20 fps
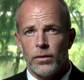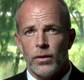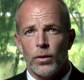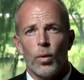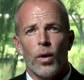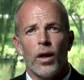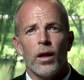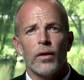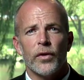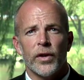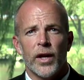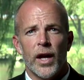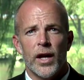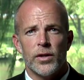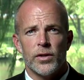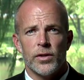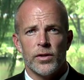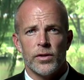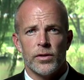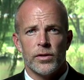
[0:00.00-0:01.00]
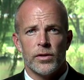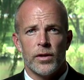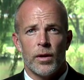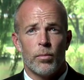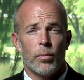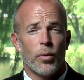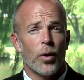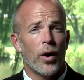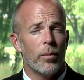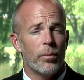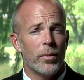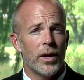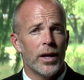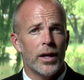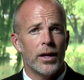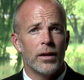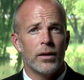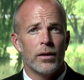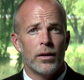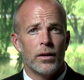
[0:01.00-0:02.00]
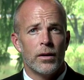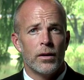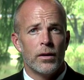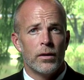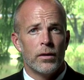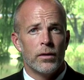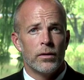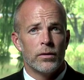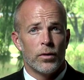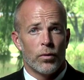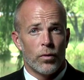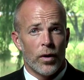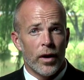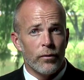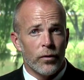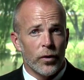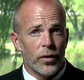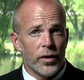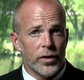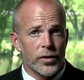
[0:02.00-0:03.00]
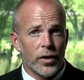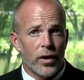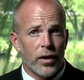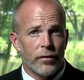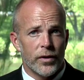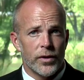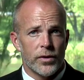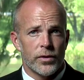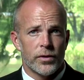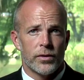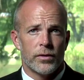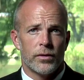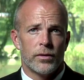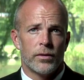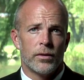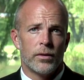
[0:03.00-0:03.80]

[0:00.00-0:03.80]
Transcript: the qualifications that brought me to run for this office,